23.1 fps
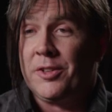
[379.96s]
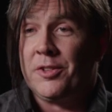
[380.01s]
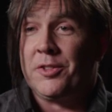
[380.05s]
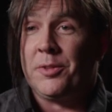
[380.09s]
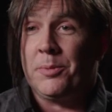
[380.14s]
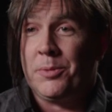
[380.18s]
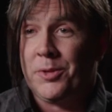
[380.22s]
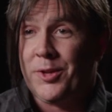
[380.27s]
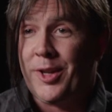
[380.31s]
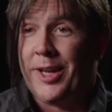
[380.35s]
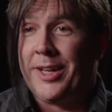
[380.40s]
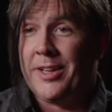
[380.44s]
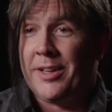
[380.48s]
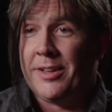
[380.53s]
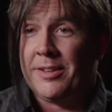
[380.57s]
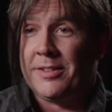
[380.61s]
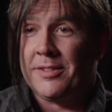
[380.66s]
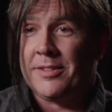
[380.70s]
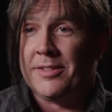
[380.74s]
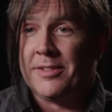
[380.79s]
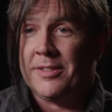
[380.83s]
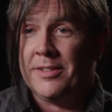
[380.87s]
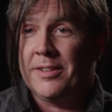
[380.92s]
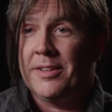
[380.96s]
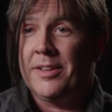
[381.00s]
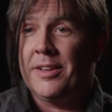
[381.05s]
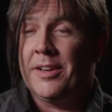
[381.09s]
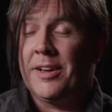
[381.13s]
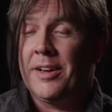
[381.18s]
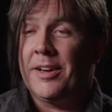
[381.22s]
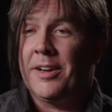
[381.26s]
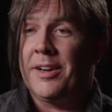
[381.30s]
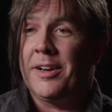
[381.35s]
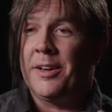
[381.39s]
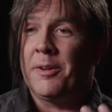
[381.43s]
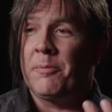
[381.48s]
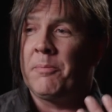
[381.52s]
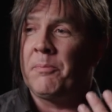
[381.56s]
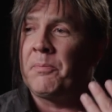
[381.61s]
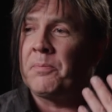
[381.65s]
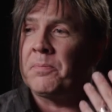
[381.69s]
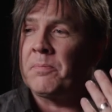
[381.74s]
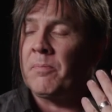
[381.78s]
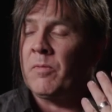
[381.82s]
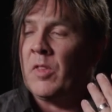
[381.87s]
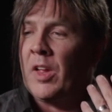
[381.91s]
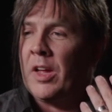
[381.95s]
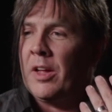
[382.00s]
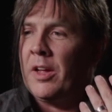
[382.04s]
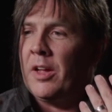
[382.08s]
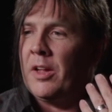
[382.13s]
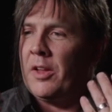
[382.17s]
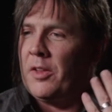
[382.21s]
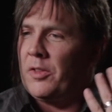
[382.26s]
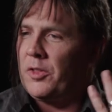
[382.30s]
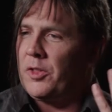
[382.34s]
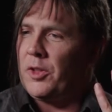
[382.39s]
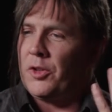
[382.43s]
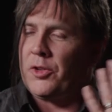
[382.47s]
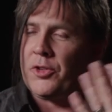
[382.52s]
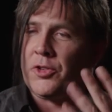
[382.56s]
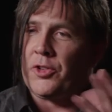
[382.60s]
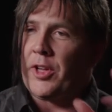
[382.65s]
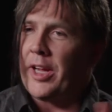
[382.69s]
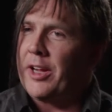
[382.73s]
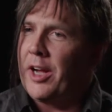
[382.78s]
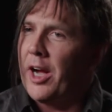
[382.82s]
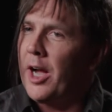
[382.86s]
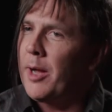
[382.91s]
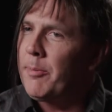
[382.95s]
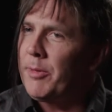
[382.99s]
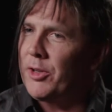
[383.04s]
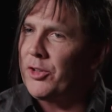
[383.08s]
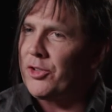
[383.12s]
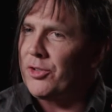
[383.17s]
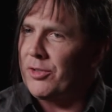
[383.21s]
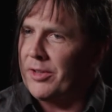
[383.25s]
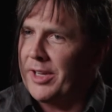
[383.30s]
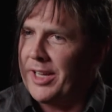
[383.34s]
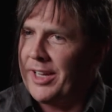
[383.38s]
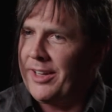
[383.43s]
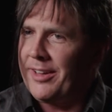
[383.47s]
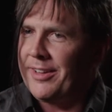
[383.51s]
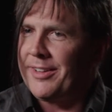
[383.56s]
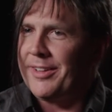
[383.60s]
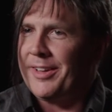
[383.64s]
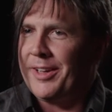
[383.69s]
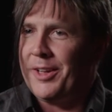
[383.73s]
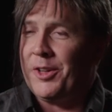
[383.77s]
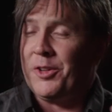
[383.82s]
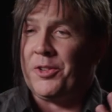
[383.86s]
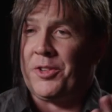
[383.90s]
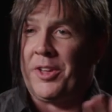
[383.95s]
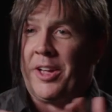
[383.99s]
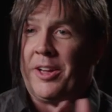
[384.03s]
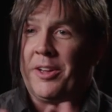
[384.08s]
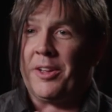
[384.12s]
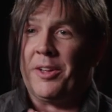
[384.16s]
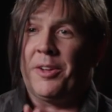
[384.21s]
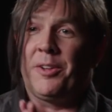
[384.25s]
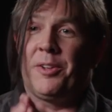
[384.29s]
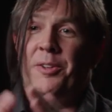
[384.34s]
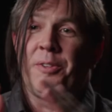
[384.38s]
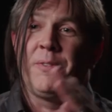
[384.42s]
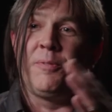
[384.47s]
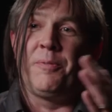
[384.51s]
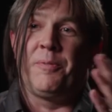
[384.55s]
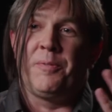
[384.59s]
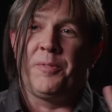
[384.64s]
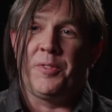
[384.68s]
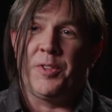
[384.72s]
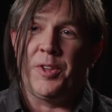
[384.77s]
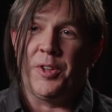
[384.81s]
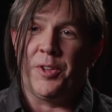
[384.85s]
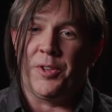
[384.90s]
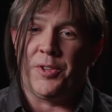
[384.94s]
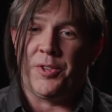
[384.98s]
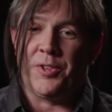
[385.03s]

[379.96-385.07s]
to some psychics. The psychometry is like a